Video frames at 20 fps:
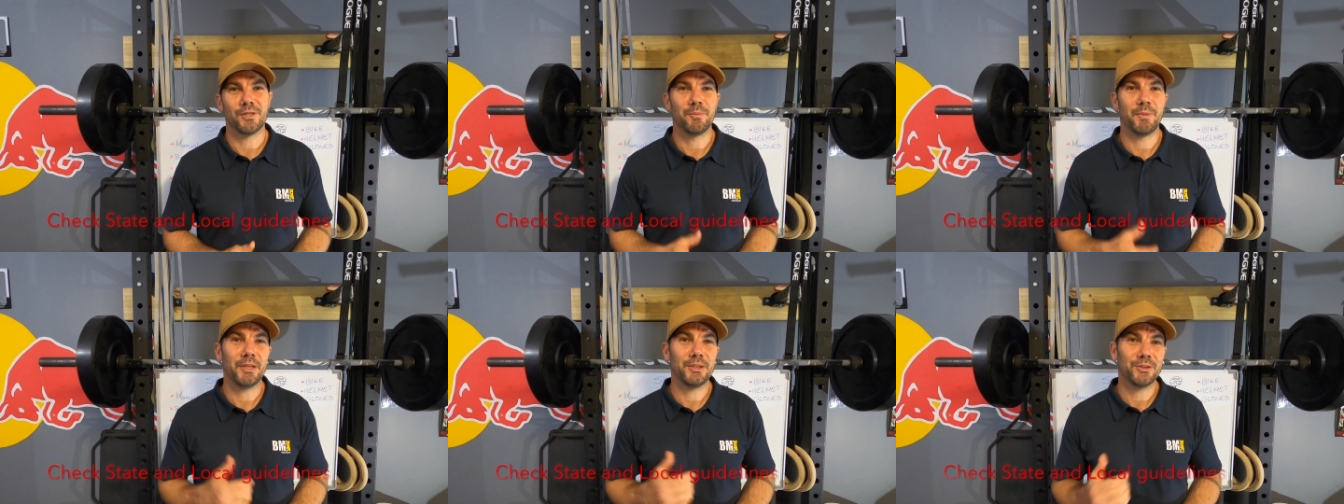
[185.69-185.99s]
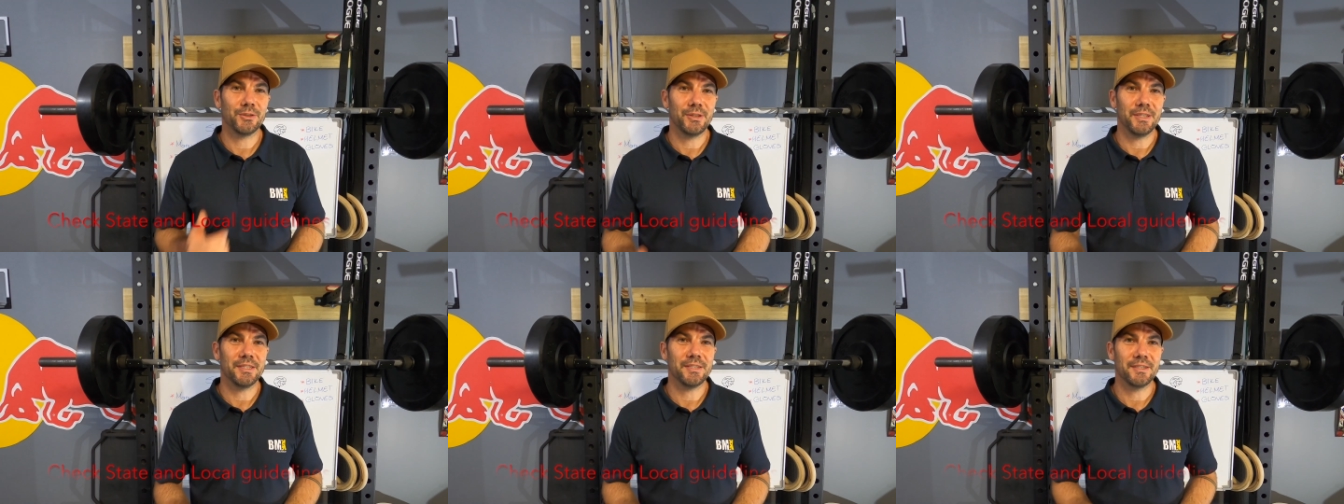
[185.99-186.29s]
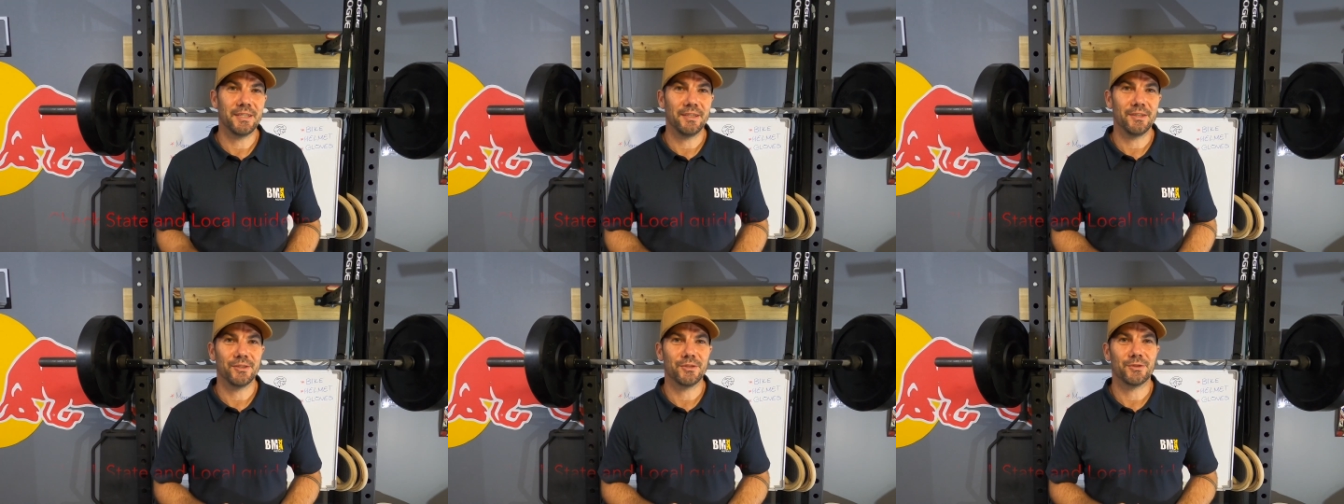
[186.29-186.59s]
so make sure you
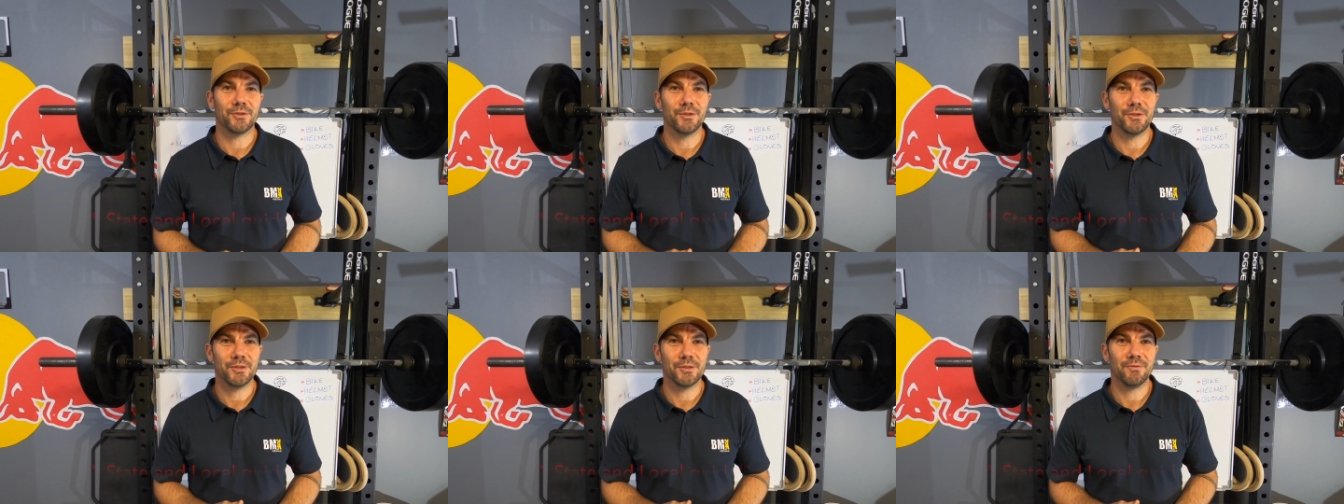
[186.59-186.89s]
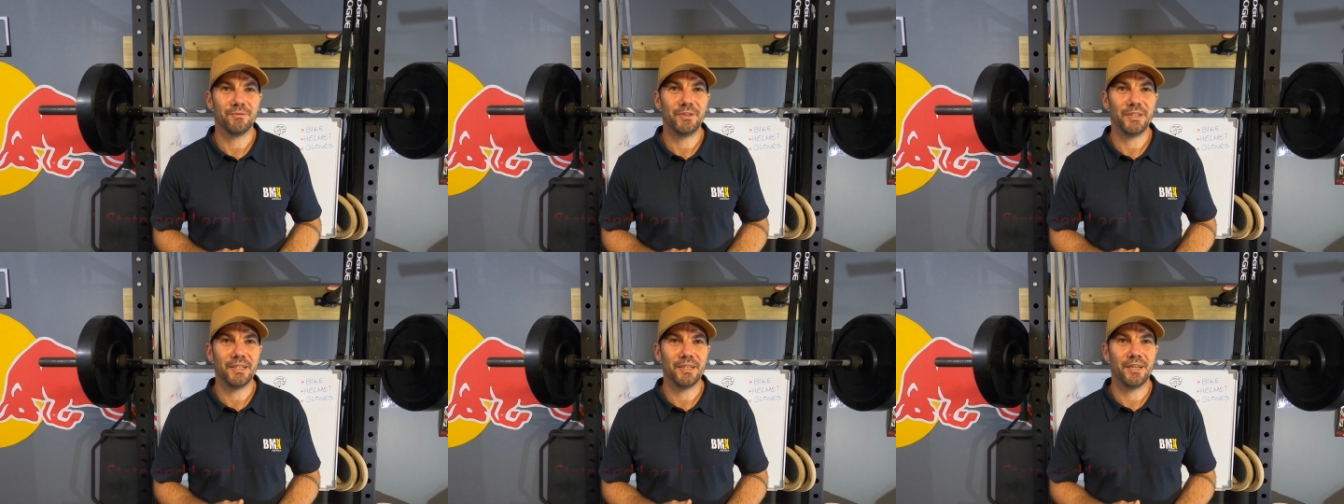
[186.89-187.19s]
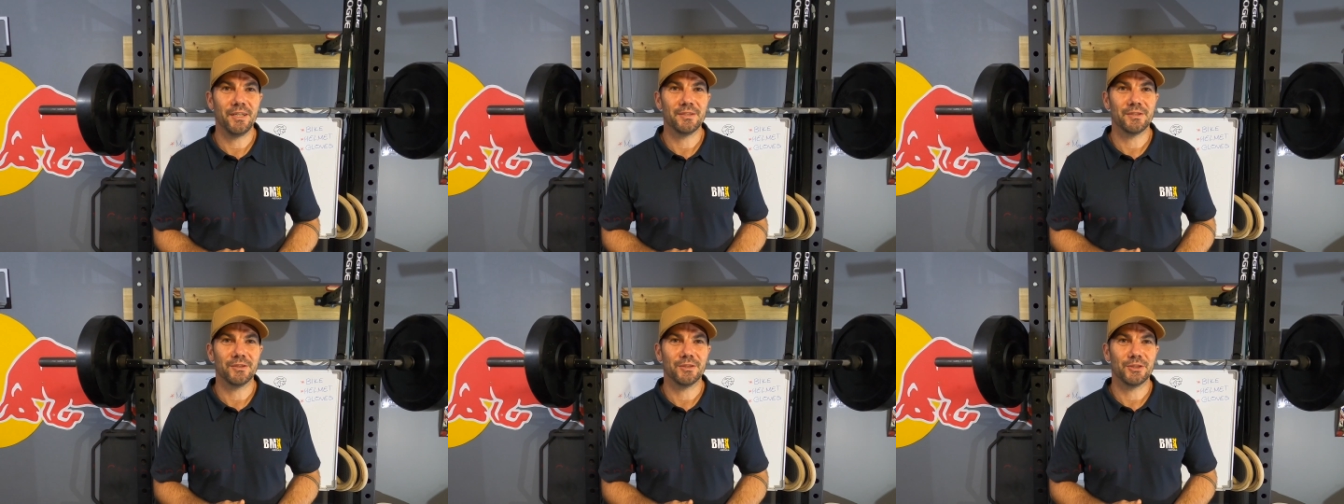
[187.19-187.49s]
send us through some
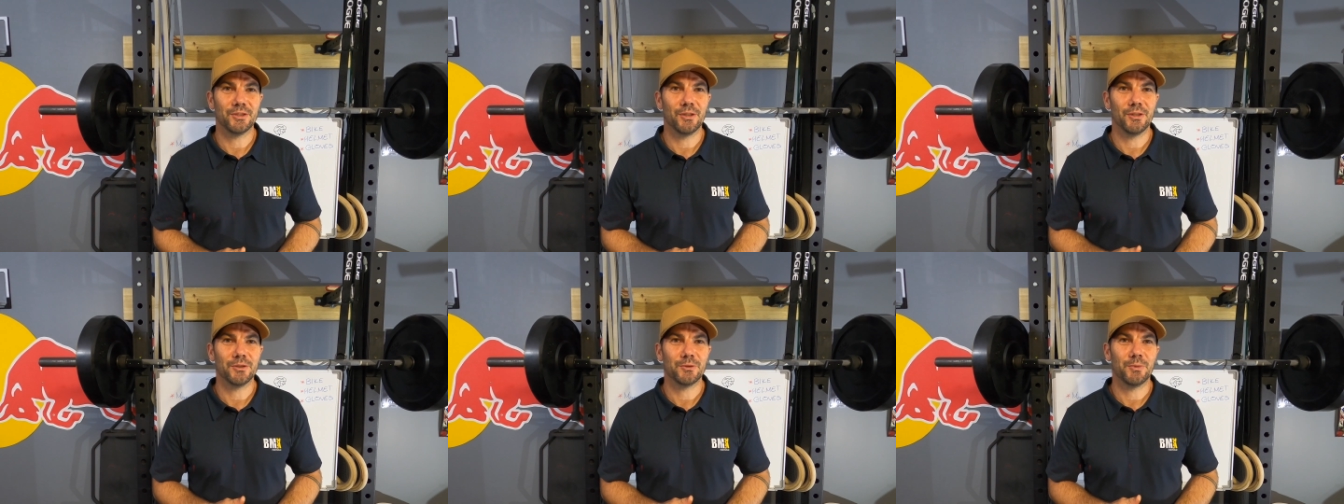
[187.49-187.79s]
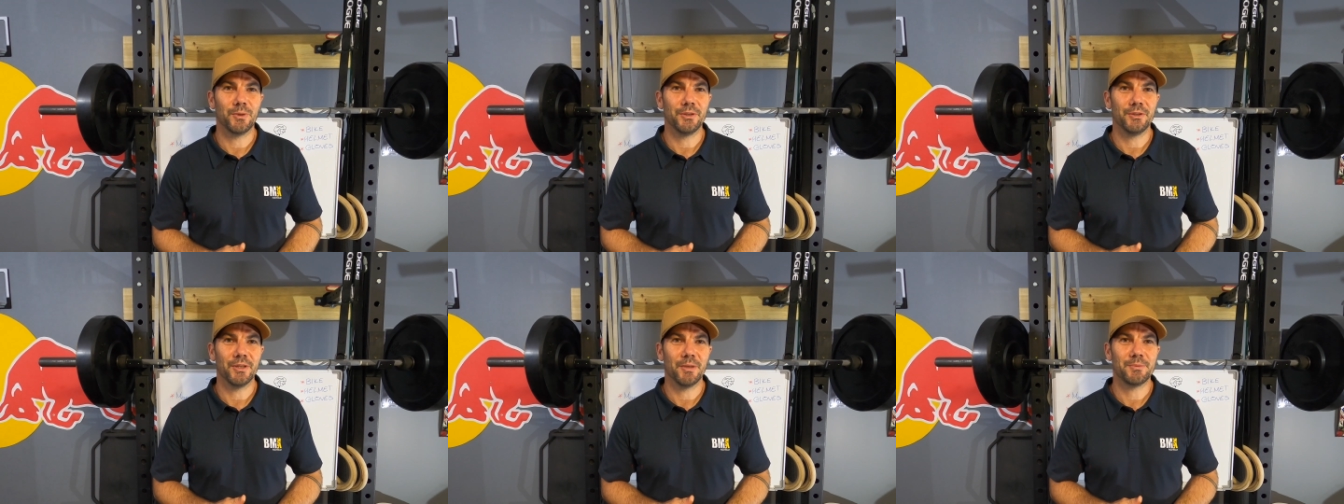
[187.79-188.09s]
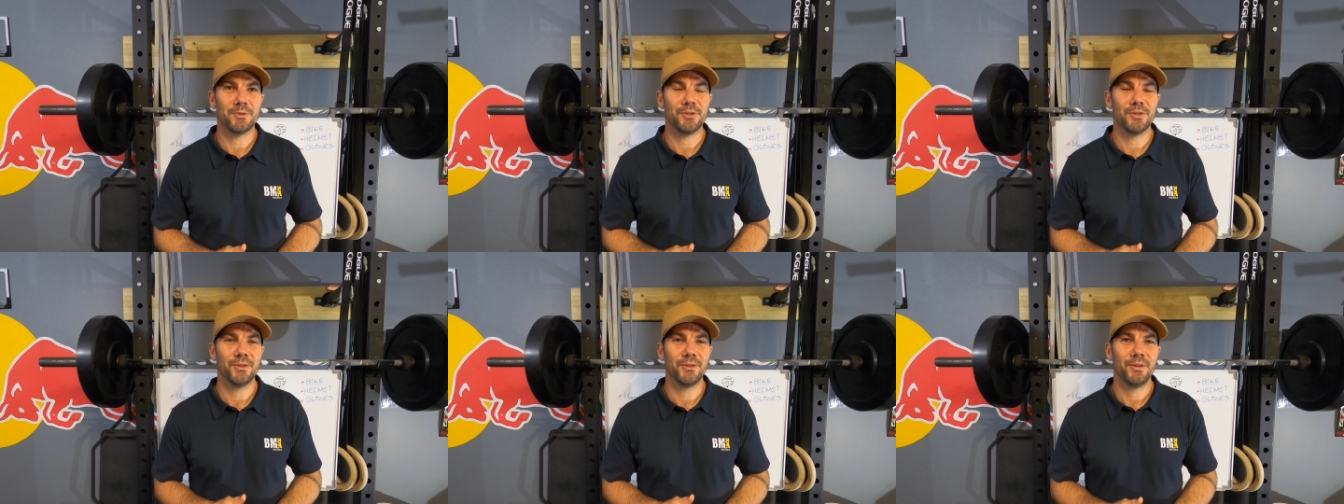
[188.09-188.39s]
videos and show us what you're
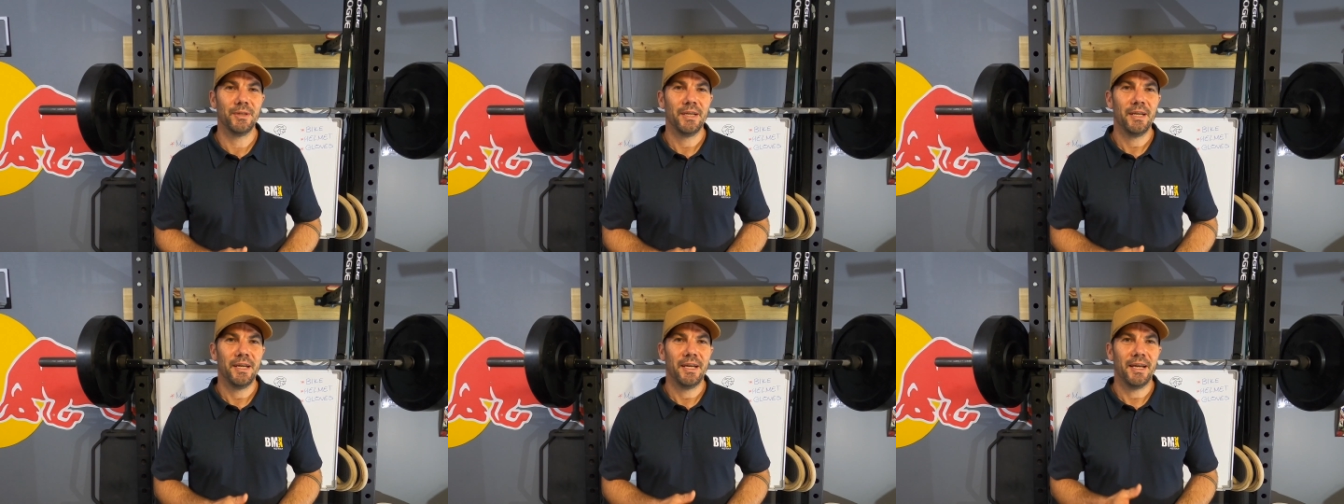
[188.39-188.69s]
up to,